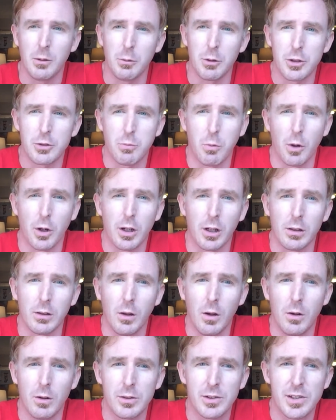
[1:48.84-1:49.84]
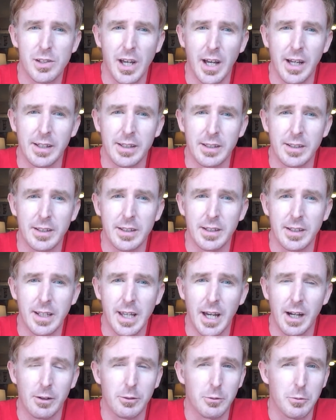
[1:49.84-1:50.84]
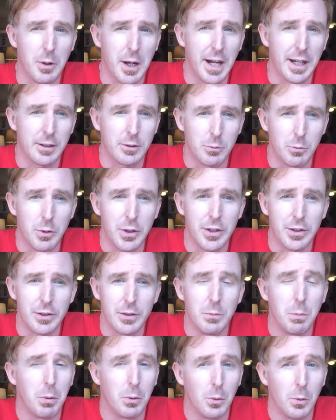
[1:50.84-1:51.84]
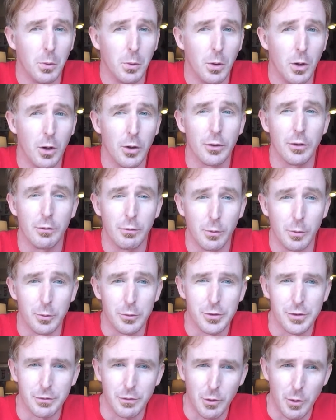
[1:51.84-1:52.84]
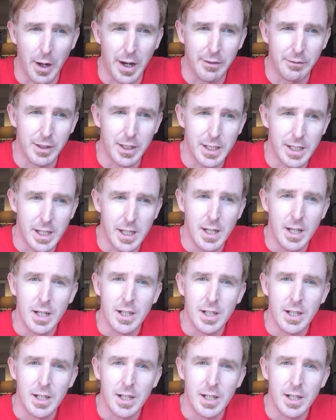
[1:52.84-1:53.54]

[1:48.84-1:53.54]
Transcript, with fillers: which work alongside and can counteract with the pull or the force of gravity,